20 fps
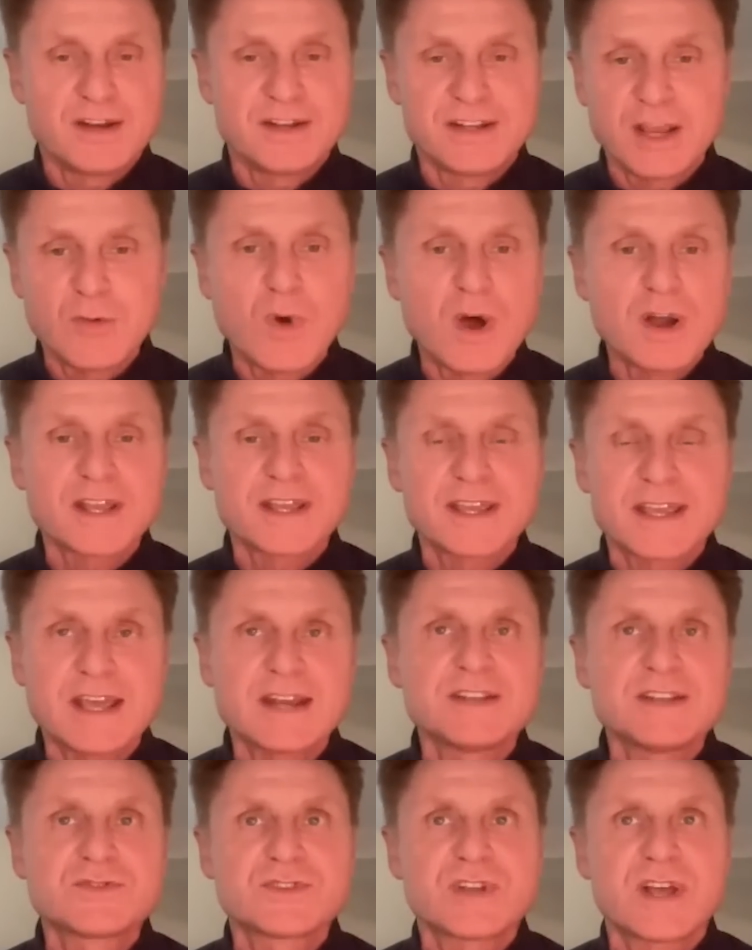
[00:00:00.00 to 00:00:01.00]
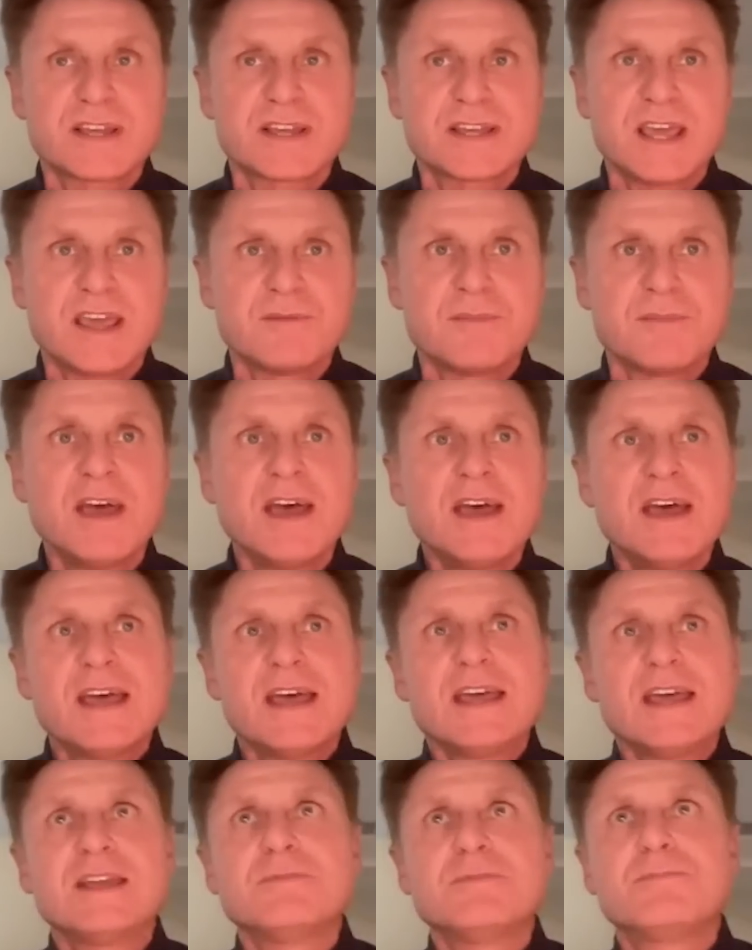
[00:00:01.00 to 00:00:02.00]
They want to get into that game
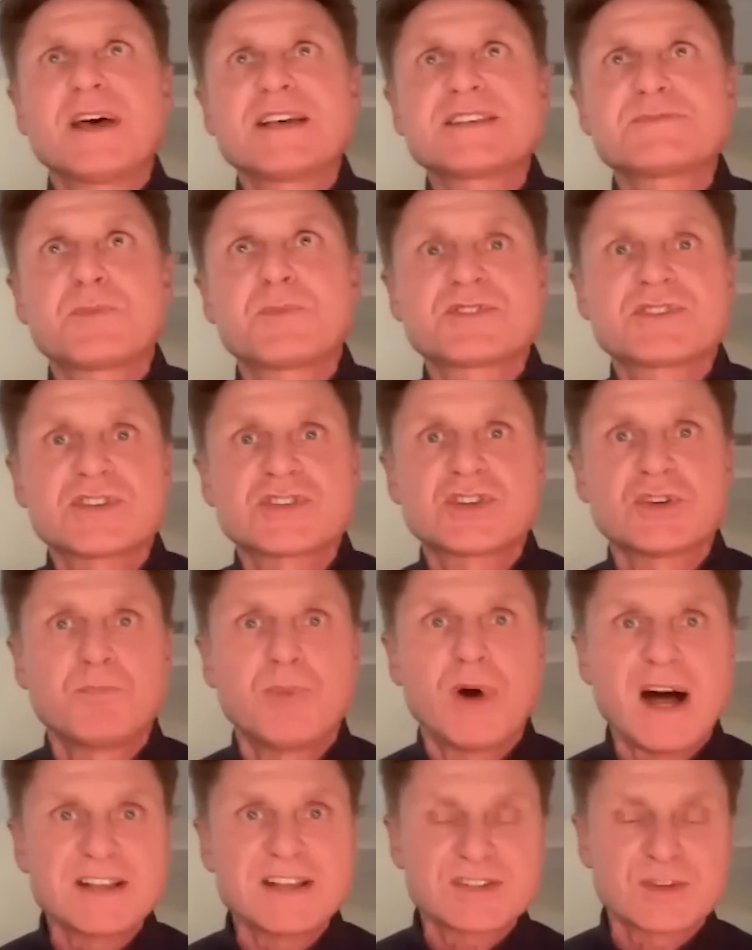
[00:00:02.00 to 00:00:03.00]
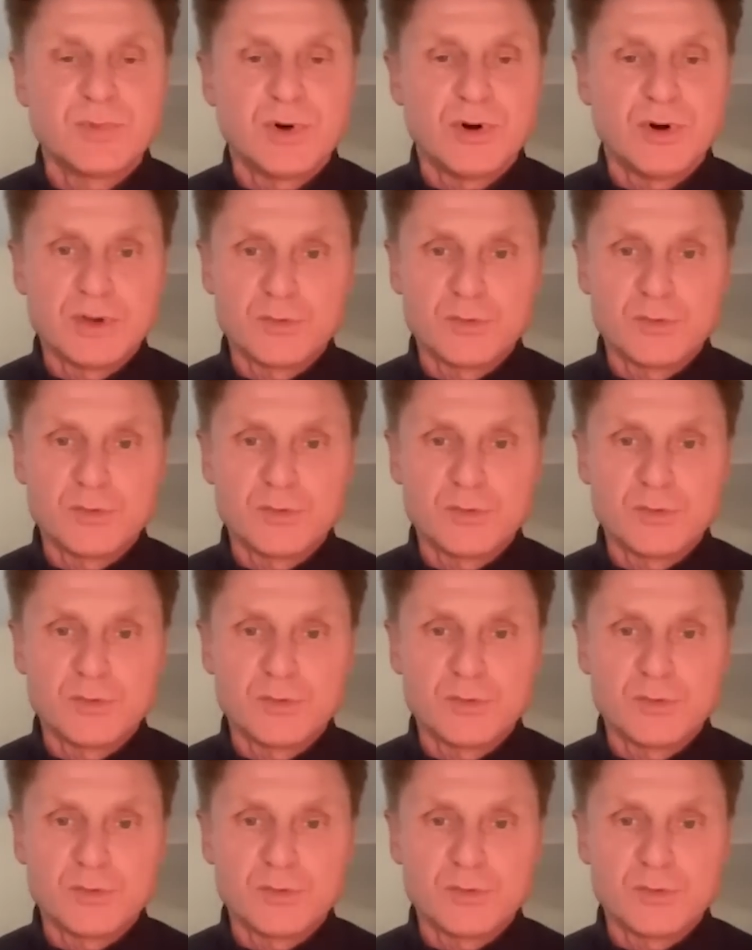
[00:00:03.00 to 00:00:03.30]
in best position possible,